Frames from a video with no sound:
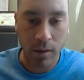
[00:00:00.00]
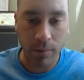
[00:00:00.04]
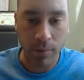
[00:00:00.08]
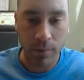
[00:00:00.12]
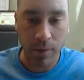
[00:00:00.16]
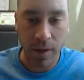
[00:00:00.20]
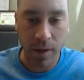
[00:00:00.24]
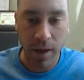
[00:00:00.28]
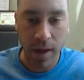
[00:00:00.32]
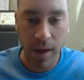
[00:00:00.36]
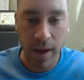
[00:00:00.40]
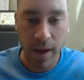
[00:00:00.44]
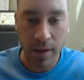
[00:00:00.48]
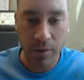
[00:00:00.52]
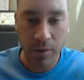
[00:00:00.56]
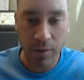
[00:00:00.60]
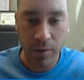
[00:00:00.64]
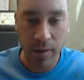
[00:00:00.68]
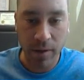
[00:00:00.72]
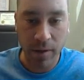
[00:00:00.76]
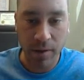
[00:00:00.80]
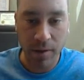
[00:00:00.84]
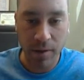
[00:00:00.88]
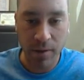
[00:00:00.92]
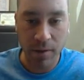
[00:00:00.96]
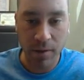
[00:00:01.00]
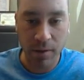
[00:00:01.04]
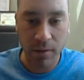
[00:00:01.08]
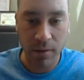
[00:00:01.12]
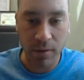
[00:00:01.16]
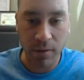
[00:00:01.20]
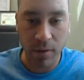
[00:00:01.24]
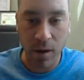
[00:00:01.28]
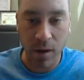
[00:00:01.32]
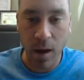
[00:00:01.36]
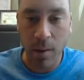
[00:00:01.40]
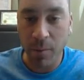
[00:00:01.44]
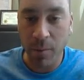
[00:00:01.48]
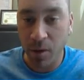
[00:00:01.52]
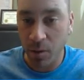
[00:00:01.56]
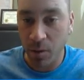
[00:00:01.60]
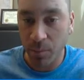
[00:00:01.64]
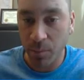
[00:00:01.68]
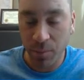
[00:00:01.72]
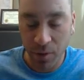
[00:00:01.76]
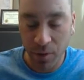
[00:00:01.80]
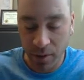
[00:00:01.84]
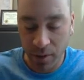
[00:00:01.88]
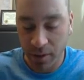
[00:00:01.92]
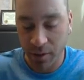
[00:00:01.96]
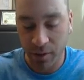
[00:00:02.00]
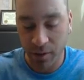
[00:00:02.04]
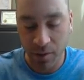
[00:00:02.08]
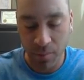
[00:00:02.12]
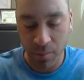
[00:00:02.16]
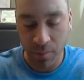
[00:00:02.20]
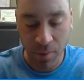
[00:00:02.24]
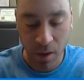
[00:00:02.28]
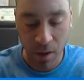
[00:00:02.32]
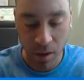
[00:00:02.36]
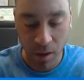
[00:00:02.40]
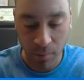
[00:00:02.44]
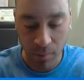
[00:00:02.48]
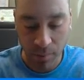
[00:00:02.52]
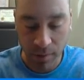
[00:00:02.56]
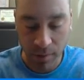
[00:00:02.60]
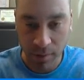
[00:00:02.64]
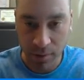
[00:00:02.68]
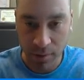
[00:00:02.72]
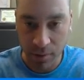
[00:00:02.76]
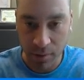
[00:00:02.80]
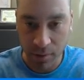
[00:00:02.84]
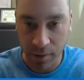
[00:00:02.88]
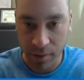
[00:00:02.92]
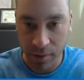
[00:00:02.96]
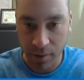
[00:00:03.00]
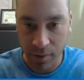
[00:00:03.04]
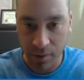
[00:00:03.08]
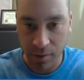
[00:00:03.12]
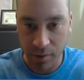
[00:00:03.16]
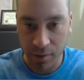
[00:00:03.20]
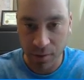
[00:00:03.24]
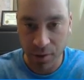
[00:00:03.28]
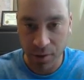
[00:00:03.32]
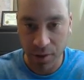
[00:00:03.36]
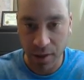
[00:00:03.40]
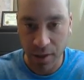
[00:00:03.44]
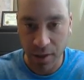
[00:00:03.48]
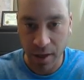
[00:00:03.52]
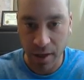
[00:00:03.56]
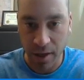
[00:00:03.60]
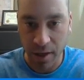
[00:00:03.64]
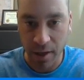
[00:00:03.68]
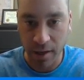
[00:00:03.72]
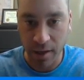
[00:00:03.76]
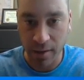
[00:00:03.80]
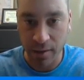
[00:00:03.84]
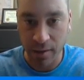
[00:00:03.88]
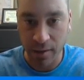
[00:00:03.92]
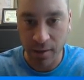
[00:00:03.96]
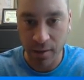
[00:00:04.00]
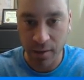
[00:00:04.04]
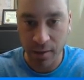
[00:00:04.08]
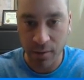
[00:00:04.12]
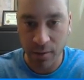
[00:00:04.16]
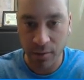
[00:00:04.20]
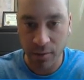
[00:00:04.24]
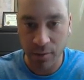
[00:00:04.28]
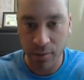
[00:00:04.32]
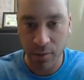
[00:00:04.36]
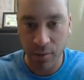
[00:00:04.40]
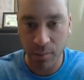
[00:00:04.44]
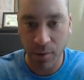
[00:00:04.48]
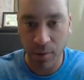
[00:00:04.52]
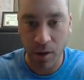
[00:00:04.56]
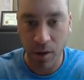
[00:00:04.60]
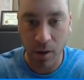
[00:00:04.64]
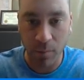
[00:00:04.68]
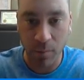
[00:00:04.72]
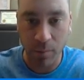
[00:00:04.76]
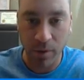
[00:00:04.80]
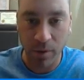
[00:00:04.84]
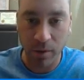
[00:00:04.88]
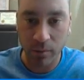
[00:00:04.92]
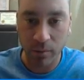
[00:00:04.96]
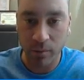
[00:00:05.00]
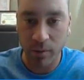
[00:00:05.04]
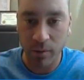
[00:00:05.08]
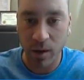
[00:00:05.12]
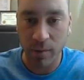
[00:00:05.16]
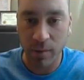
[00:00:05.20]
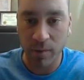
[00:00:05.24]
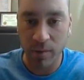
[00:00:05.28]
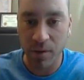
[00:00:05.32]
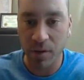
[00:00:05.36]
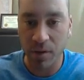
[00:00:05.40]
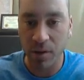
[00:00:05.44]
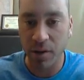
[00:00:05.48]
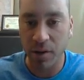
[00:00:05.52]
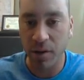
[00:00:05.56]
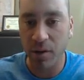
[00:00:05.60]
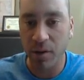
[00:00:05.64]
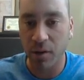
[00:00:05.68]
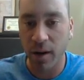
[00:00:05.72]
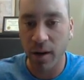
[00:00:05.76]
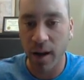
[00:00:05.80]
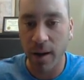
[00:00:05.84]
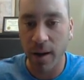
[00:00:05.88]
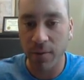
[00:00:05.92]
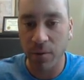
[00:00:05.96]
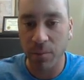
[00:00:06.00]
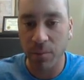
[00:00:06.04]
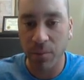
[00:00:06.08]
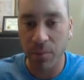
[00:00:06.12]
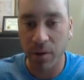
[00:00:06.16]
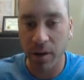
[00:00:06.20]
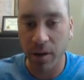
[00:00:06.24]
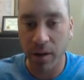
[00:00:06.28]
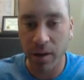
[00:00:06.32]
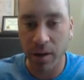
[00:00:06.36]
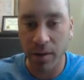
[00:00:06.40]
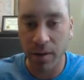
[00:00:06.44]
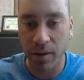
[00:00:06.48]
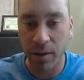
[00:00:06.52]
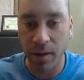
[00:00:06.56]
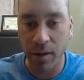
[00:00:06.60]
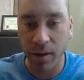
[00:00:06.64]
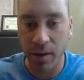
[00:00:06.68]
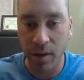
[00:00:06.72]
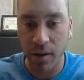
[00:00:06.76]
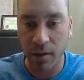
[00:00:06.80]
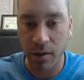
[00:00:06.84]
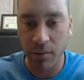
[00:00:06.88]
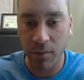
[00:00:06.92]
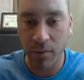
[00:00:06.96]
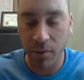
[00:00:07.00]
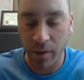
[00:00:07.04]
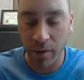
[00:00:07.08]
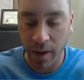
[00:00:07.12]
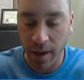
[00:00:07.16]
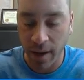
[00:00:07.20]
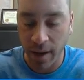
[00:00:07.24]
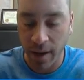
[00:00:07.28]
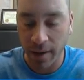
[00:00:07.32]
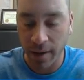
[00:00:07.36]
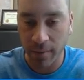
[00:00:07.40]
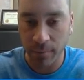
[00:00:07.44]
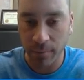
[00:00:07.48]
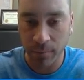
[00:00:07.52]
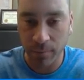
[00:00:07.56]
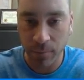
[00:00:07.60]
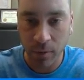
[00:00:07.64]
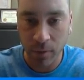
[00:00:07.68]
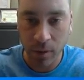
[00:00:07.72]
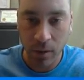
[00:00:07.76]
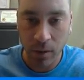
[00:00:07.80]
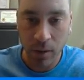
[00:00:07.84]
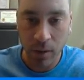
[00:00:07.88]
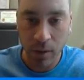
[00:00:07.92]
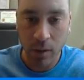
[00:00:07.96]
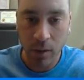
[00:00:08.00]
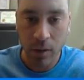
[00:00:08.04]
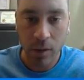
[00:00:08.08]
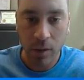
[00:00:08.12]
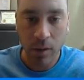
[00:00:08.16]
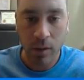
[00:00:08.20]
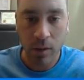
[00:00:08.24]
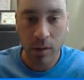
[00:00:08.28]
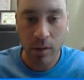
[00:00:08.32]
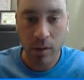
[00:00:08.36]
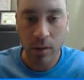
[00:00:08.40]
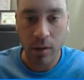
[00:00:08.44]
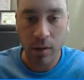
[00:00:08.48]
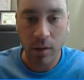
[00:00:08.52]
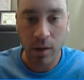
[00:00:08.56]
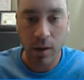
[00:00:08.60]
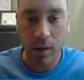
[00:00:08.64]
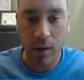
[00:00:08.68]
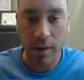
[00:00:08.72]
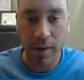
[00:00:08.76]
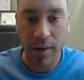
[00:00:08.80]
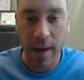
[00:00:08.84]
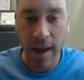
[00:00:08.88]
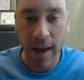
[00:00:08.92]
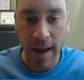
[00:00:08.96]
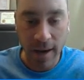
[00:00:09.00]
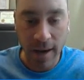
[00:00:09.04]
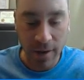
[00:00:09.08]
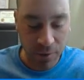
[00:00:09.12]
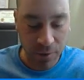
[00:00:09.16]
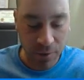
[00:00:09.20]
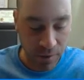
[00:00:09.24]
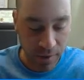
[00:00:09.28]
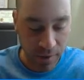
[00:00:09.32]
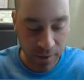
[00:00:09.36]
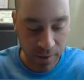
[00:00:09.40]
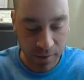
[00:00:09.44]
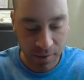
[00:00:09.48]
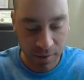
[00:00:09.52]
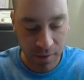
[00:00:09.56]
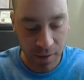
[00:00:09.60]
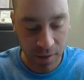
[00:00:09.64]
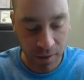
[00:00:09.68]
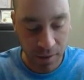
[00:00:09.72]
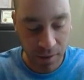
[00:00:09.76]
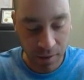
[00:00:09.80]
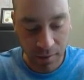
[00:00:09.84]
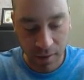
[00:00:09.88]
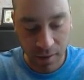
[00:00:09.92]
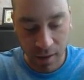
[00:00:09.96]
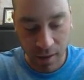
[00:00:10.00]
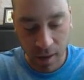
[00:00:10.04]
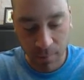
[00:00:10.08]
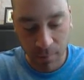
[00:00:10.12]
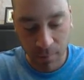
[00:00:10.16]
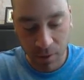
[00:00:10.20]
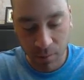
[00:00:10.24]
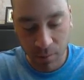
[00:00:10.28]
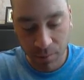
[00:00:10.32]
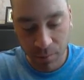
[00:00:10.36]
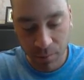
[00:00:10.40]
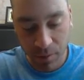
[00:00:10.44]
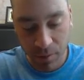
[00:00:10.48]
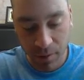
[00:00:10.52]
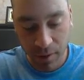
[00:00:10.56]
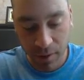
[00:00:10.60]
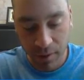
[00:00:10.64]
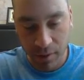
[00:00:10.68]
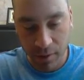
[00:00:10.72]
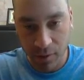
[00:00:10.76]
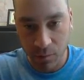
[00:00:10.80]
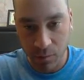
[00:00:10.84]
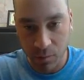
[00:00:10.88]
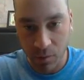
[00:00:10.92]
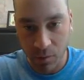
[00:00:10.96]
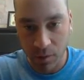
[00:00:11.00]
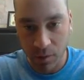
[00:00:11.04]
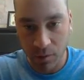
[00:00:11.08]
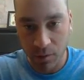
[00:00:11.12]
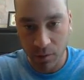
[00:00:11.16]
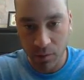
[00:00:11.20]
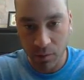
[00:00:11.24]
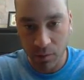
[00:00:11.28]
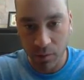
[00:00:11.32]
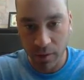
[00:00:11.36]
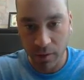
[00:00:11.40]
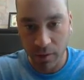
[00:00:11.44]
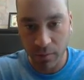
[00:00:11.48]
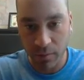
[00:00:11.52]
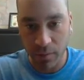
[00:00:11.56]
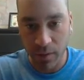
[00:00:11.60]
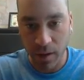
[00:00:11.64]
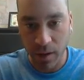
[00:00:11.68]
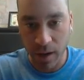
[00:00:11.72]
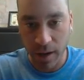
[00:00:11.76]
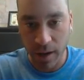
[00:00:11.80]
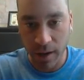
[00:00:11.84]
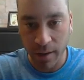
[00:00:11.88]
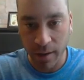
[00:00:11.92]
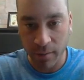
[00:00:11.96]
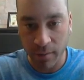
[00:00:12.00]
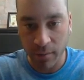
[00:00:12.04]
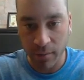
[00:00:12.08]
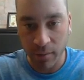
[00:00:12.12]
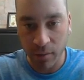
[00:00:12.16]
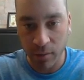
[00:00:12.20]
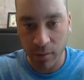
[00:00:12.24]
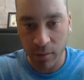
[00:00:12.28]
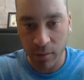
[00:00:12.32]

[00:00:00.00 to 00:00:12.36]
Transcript: For the address, or I'm going to put in a department, so this is GIS department. Obviously, you don't have to put anything in for that. The address here that I'm going to put in is 125